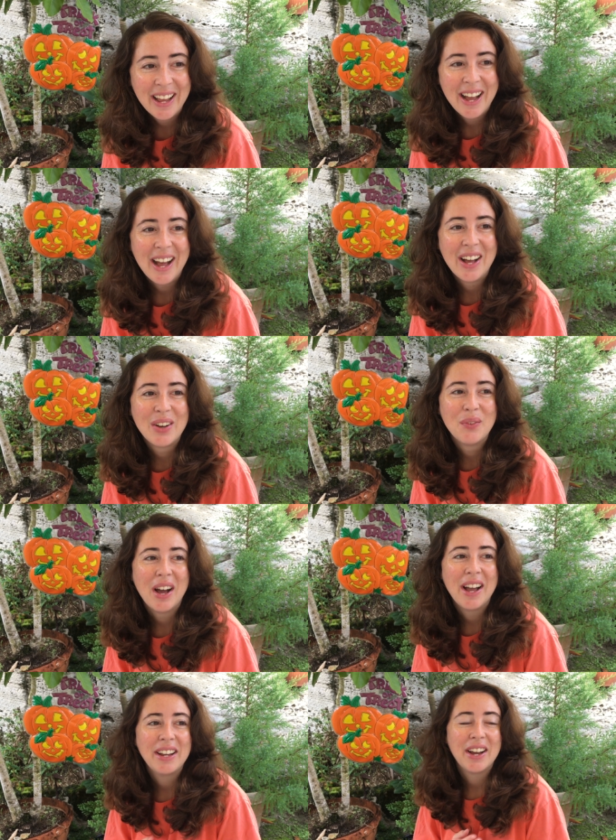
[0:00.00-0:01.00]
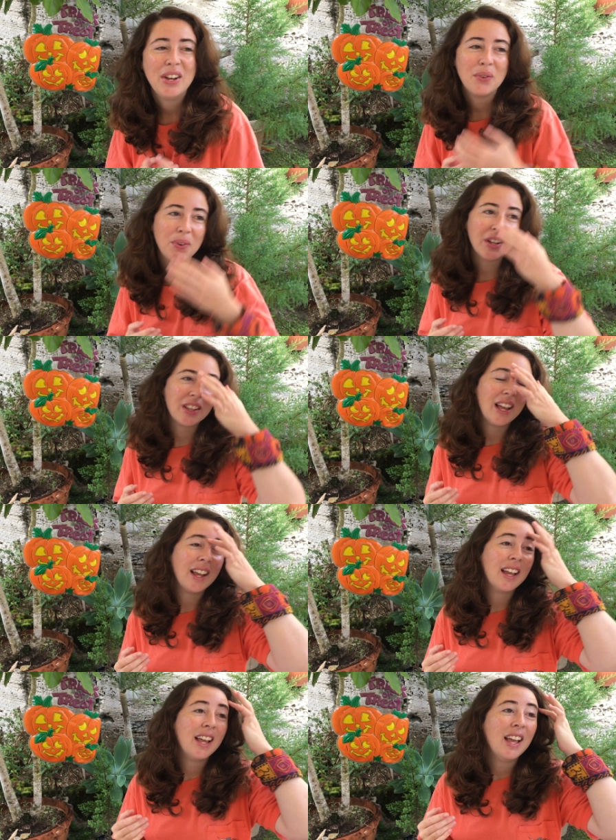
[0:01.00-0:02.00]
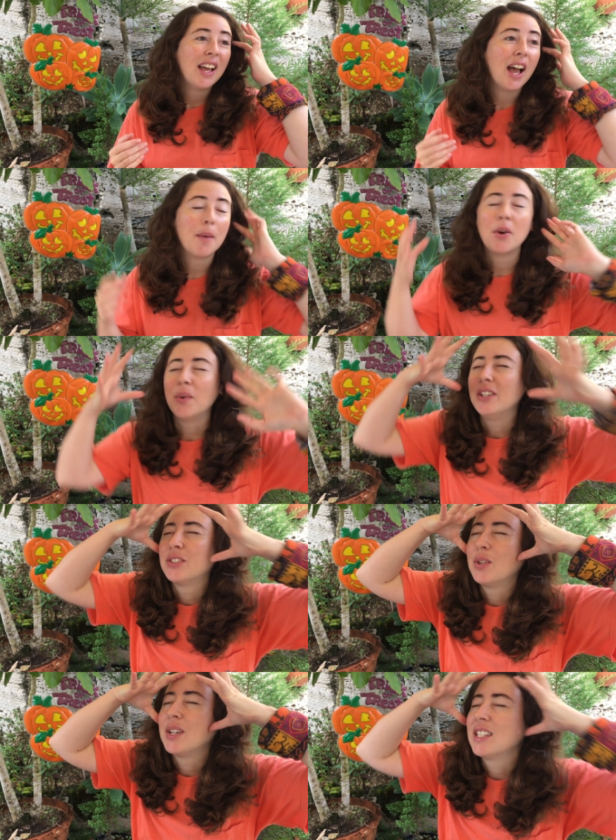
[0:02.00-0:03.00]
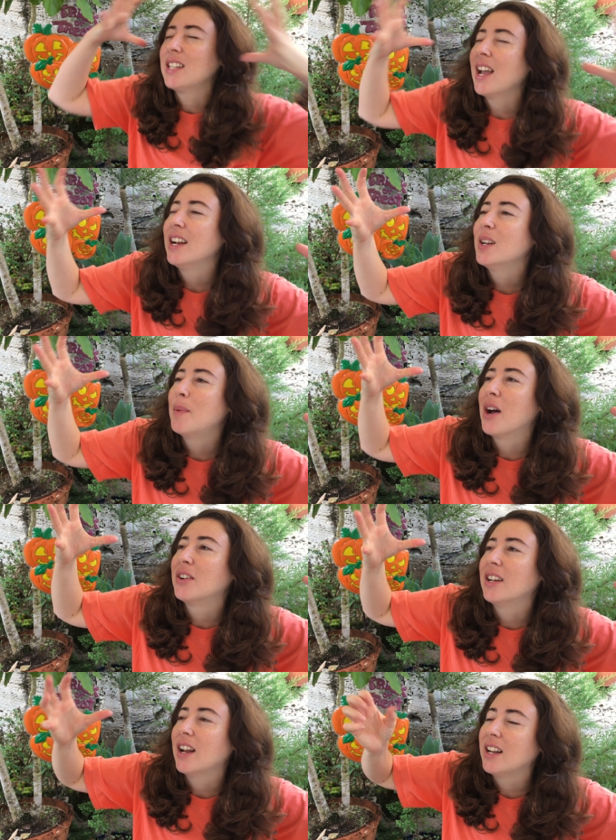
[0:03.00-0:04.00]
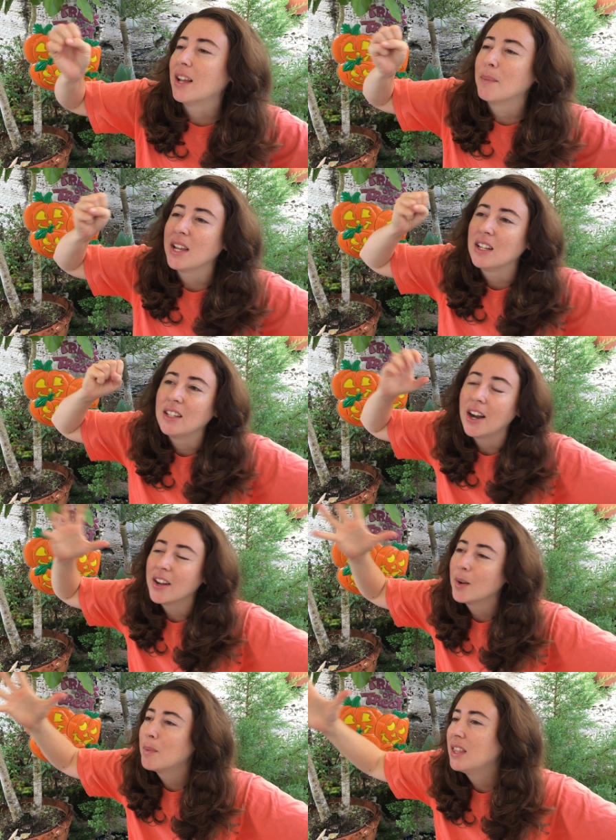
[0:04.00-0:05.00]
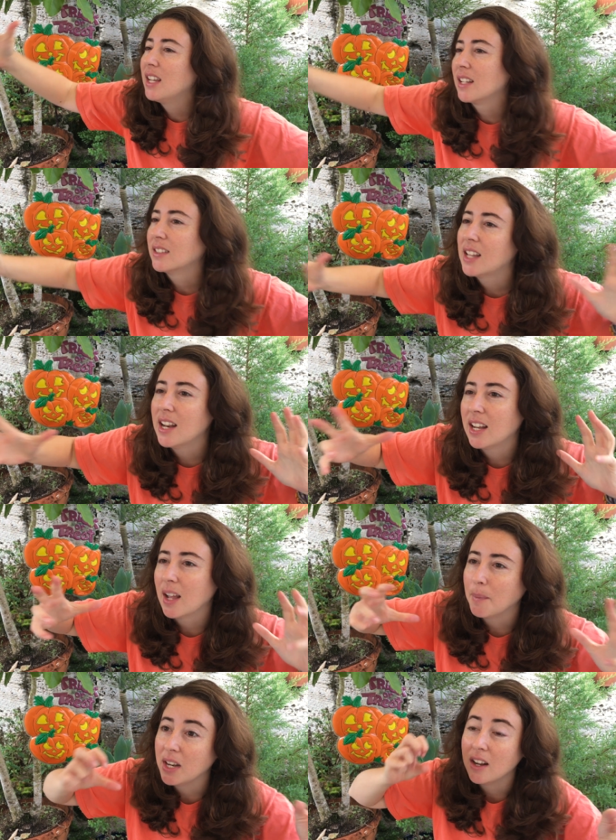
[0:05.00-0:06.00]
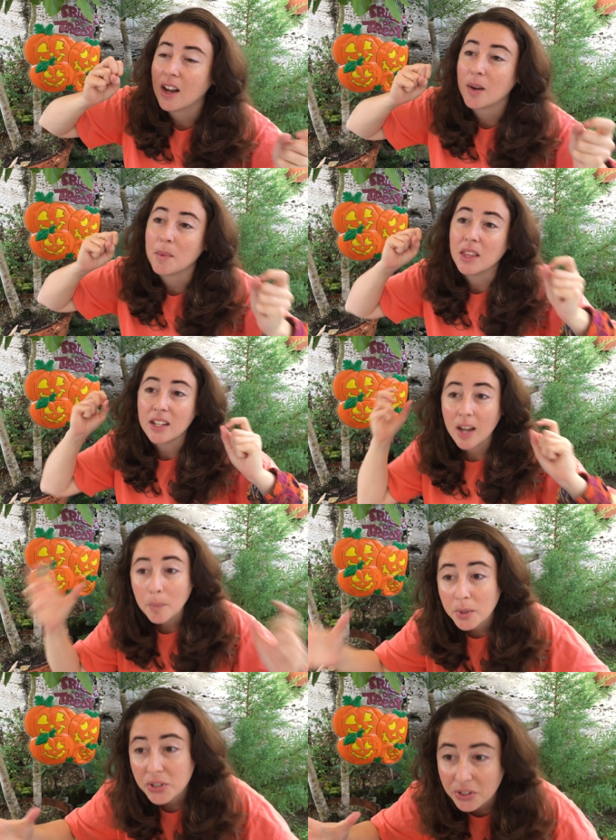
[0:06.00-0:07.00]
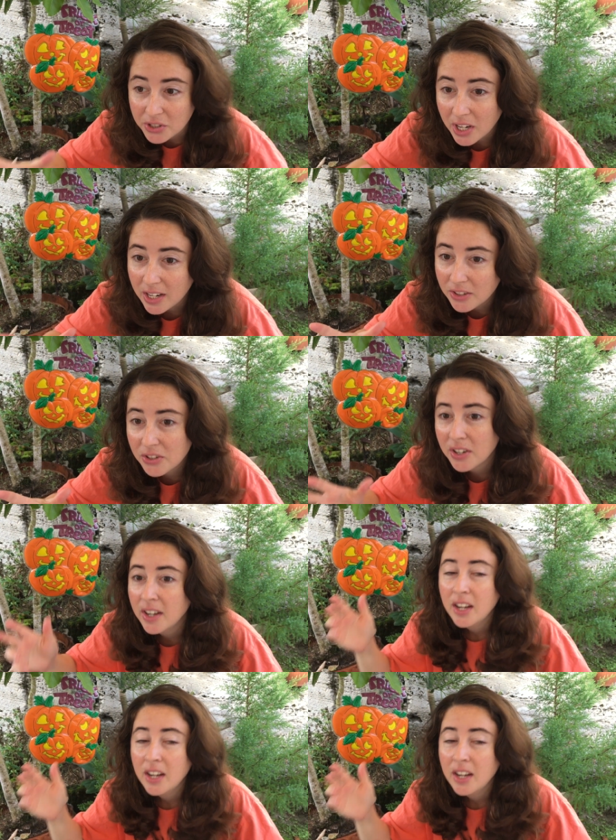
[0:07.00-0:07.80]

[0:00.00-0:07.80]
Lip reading: I kind of feel like I'm always so excited about it, and I'm getting caught up in the aesthetic. I'm getting caught up in the temperature change.